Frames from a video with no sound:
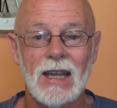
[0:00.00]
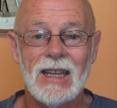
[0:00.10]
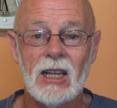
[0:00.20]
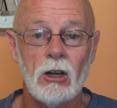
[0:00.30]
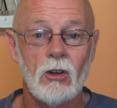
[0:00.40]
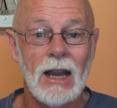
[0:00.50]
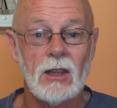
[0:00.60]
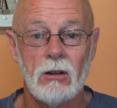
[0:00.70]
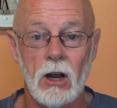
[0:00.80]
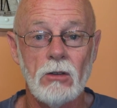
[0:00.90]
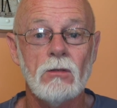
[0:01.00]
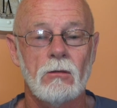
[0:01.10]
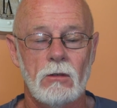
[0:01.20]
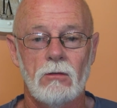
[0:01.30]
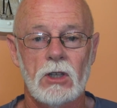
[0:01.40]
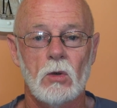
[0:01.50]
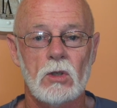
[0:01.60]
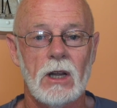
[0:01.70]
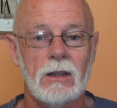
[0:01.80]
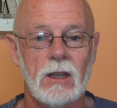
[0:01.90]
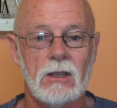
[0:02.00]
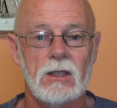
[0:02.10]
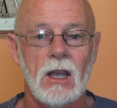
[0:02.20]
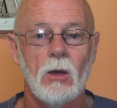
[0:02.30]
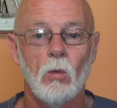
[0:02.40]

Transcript: They cannot create their own resource like this.